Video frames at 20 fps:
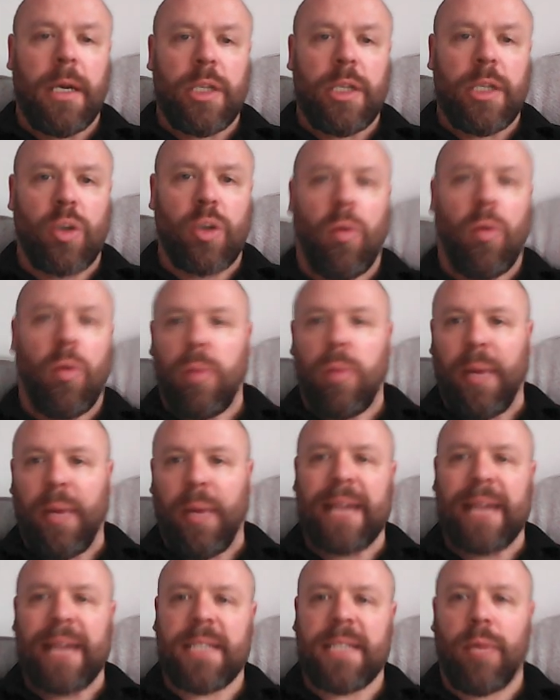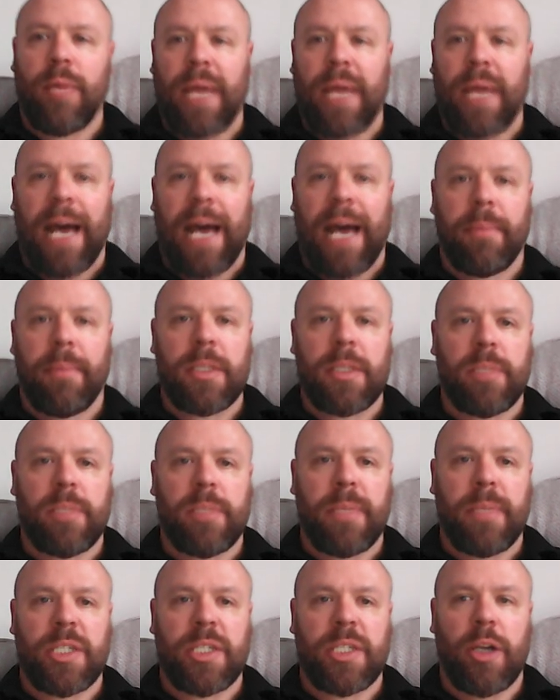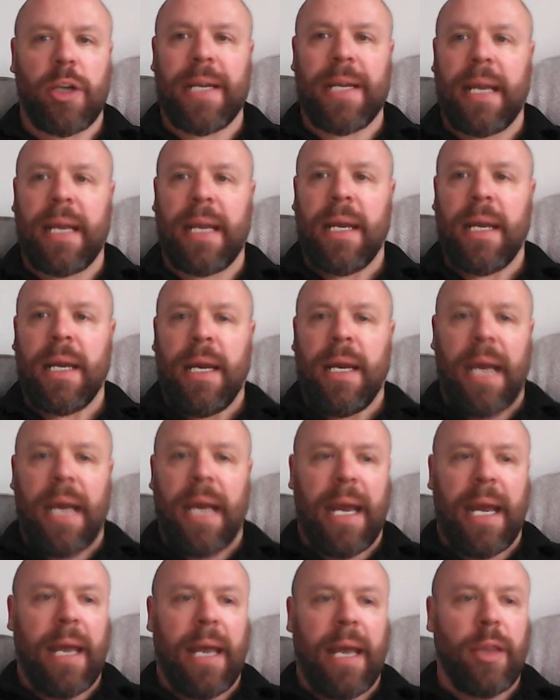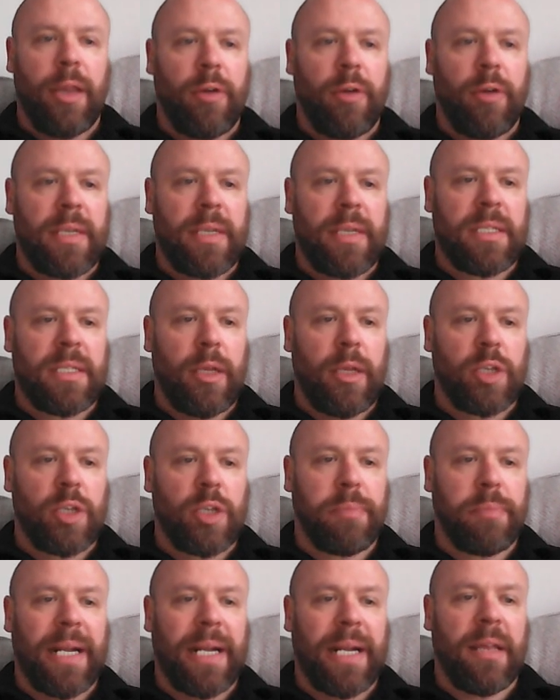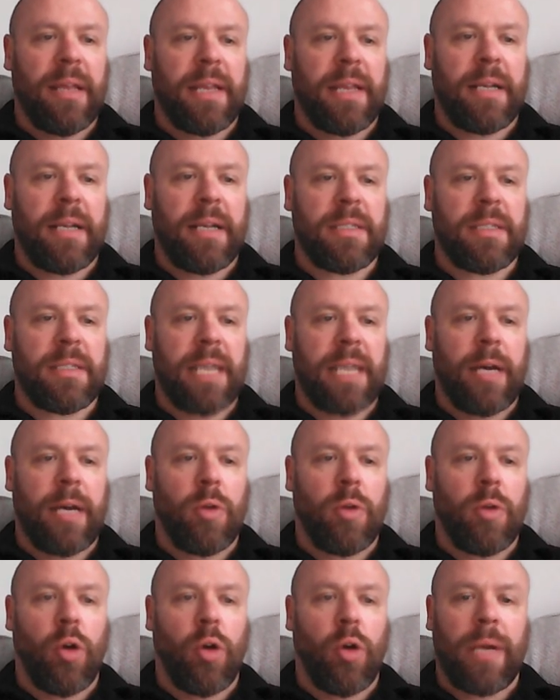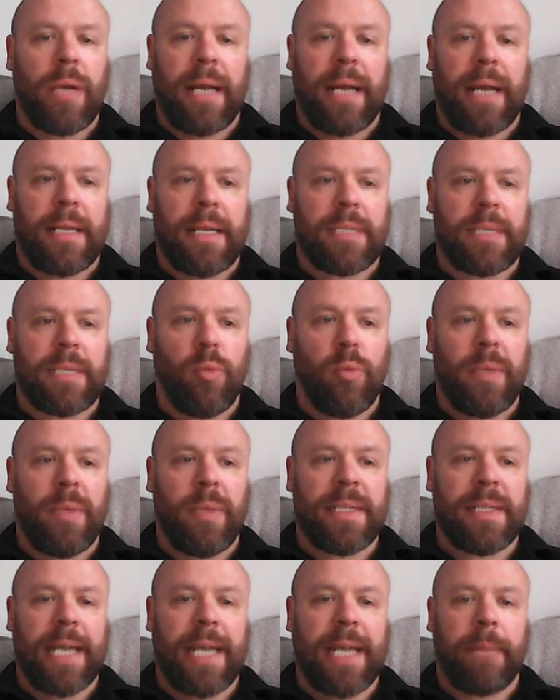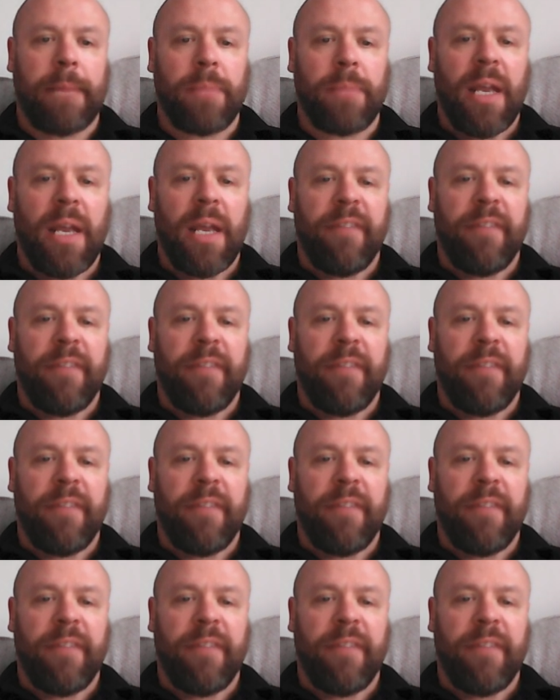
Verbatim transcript: So we'll wait and see what happens. But certainly, Eh, there is there's plenty of things uh, going on at this moment in time.